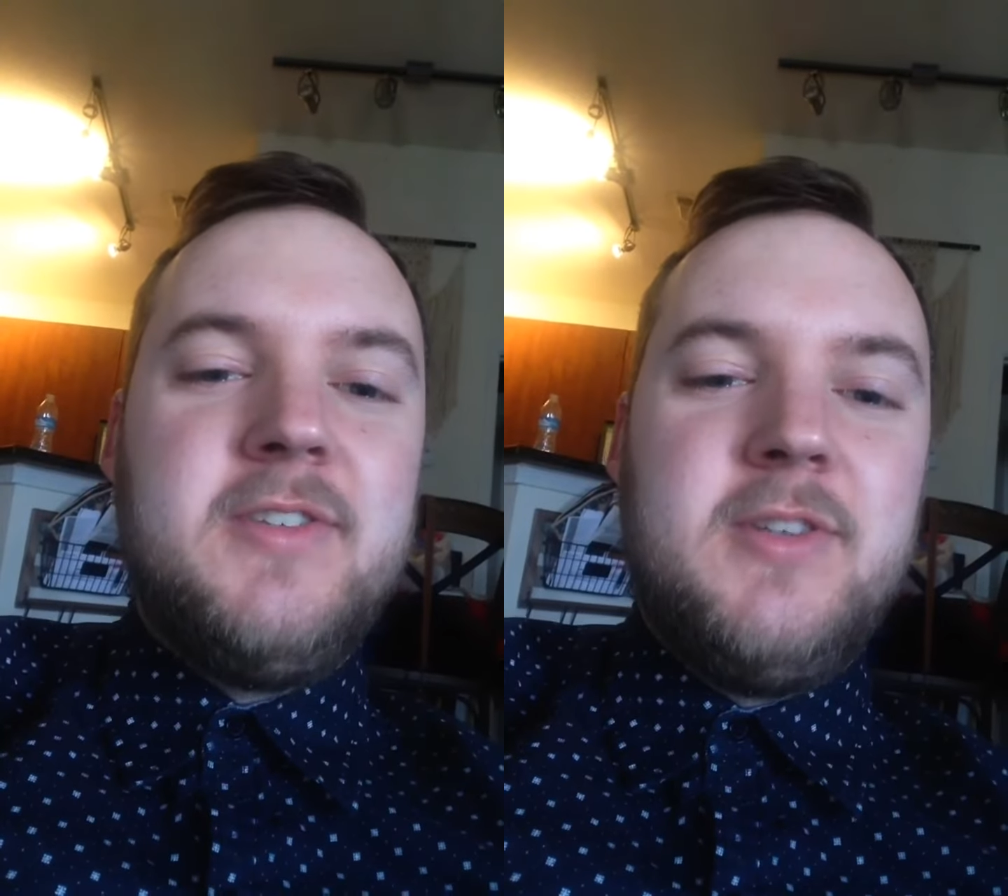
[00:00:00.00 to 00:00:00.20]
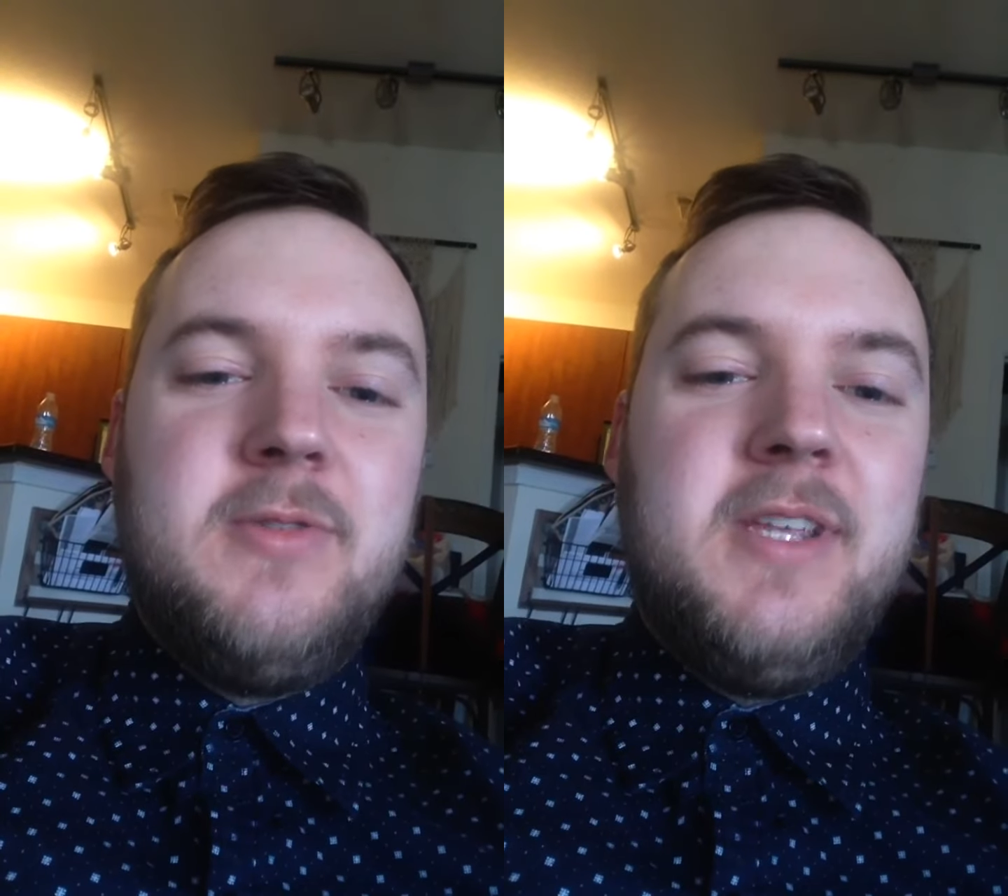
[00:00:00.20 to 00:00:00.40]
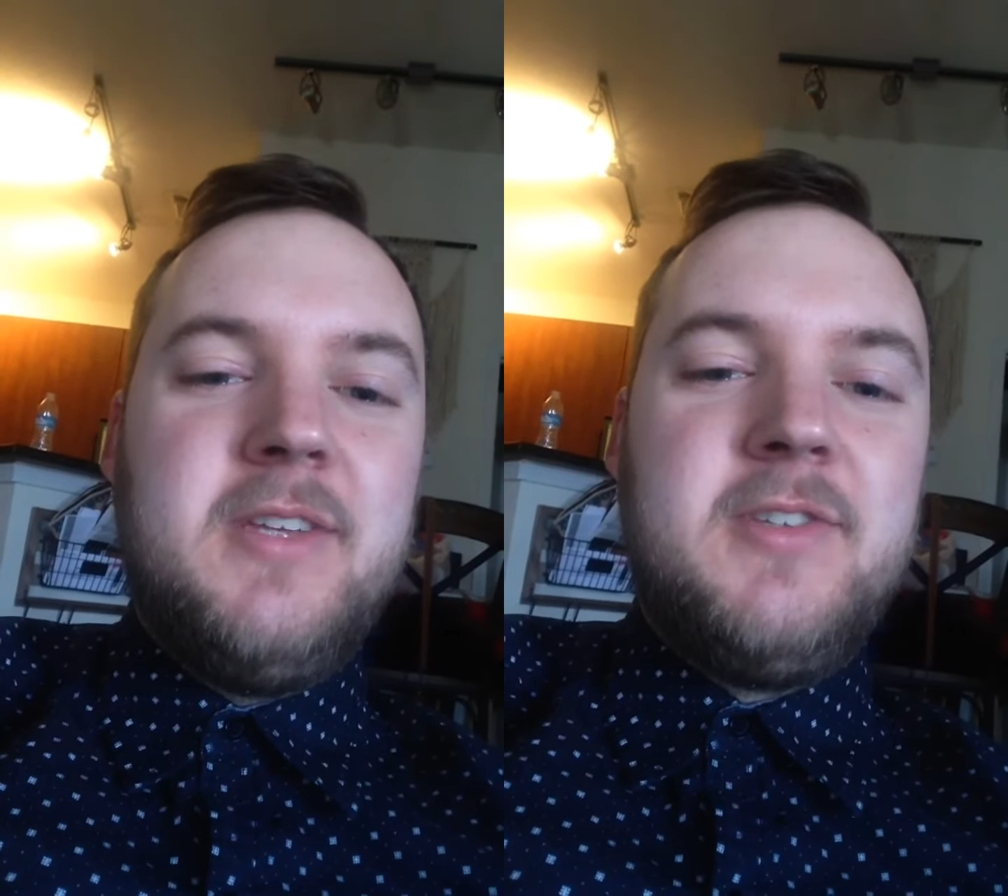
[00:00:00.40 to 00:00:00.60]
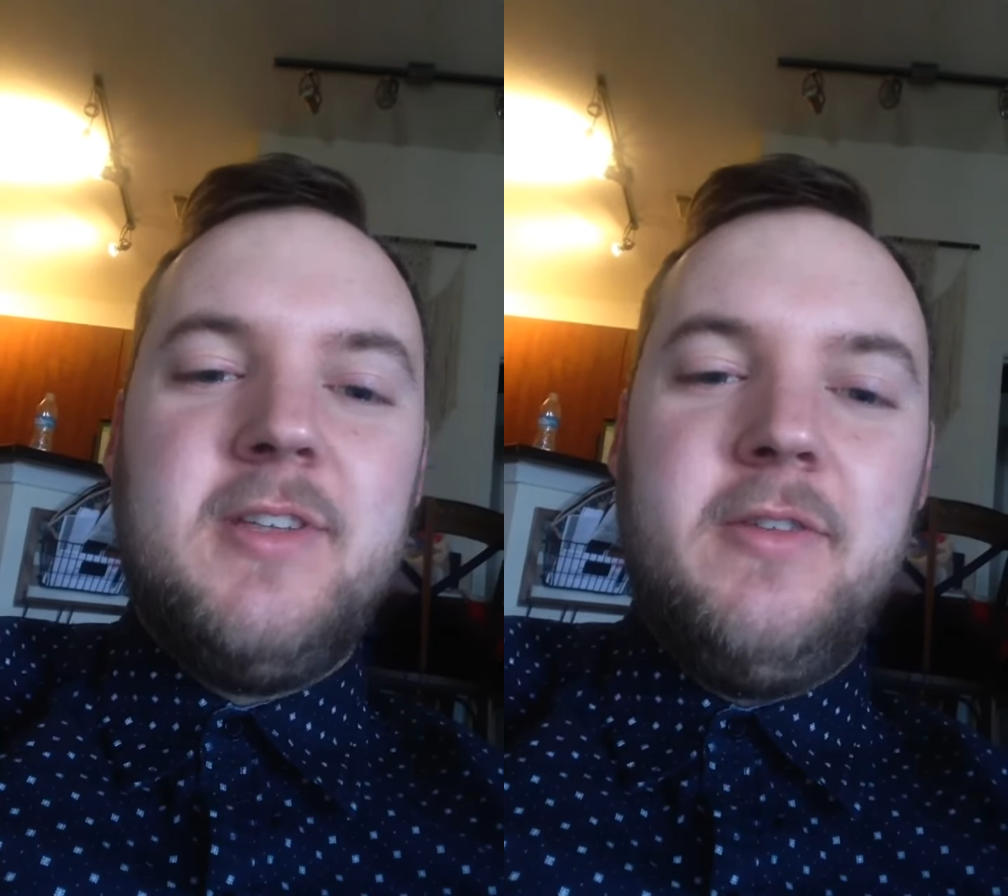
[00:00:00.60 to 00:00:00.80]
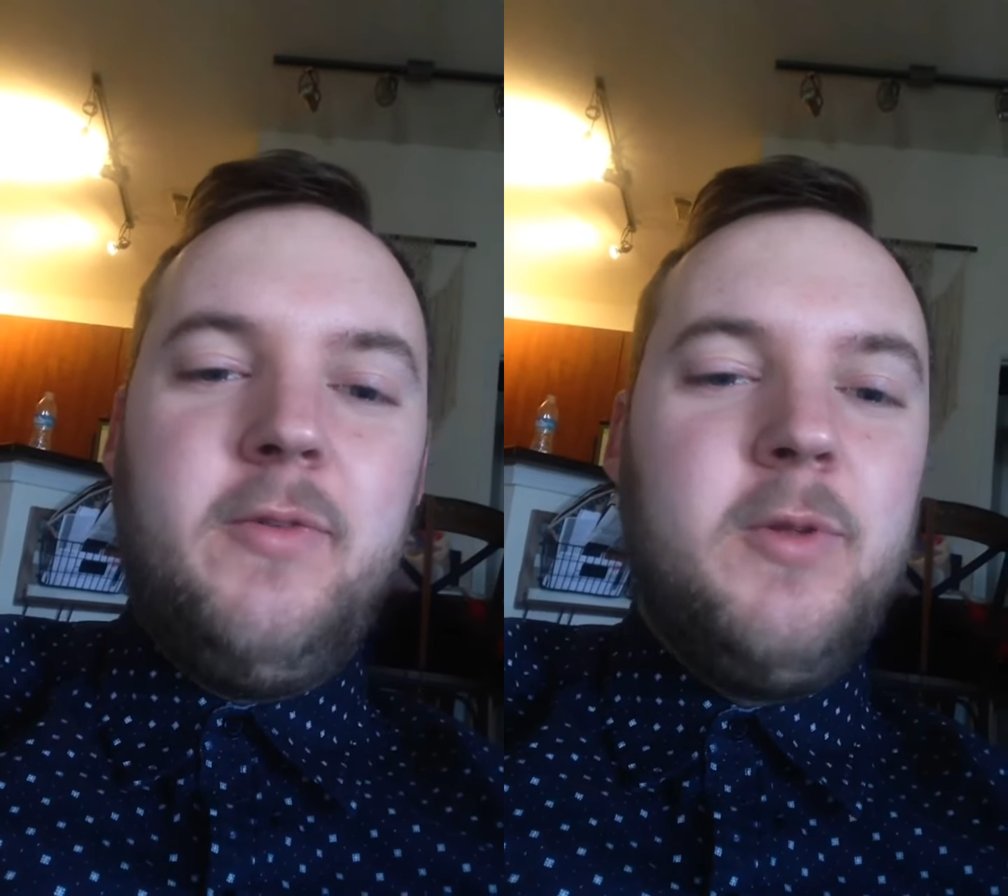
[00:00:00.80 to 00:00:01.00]
duties to
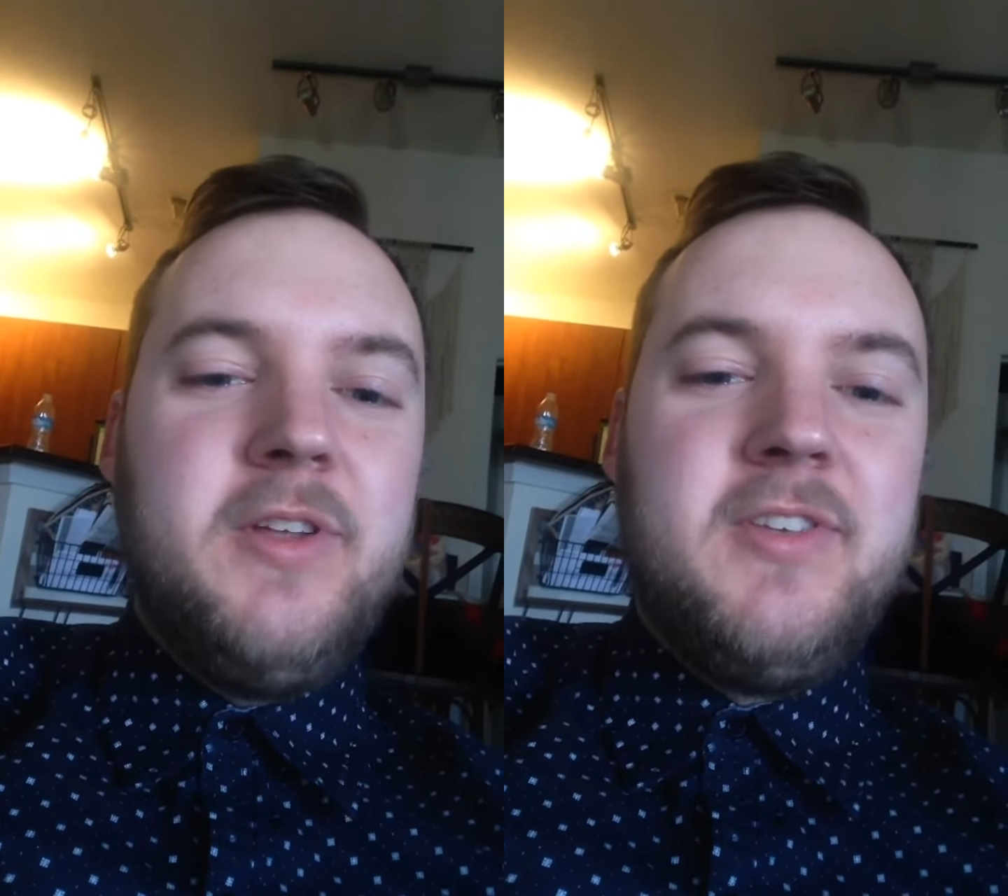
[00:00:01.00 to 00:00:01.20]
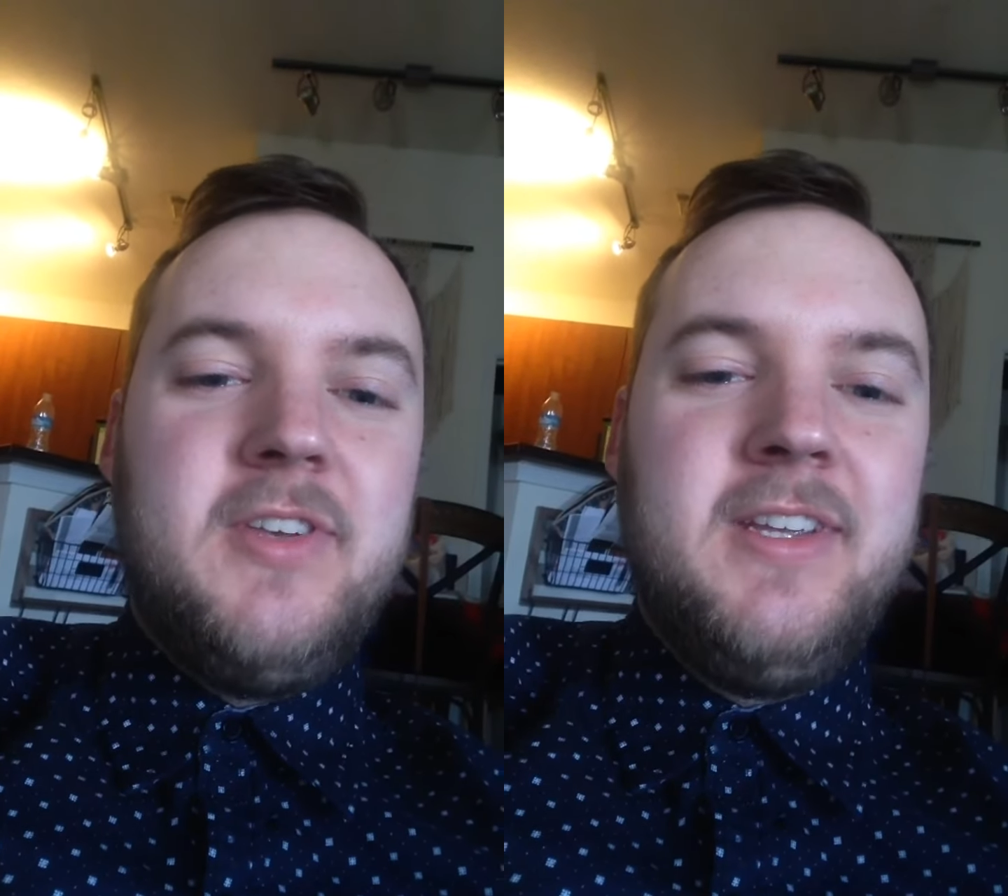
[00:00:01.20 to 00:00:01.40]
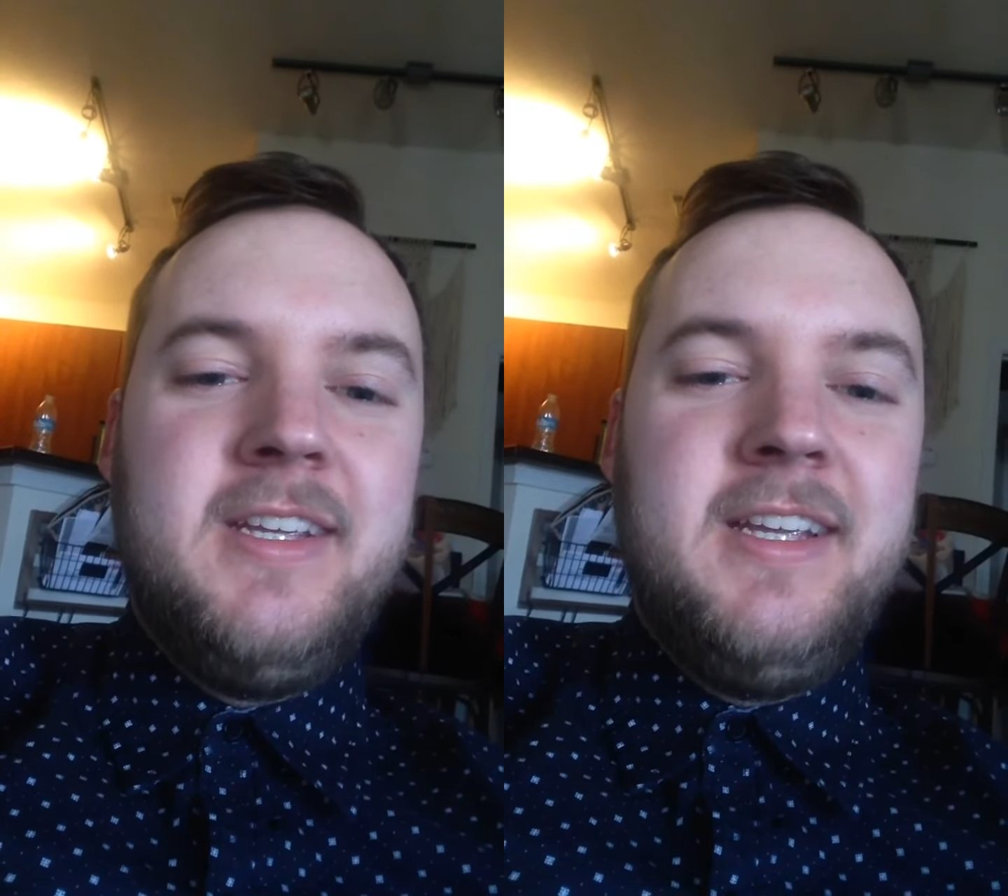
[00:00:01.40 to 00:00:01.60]
the fullest,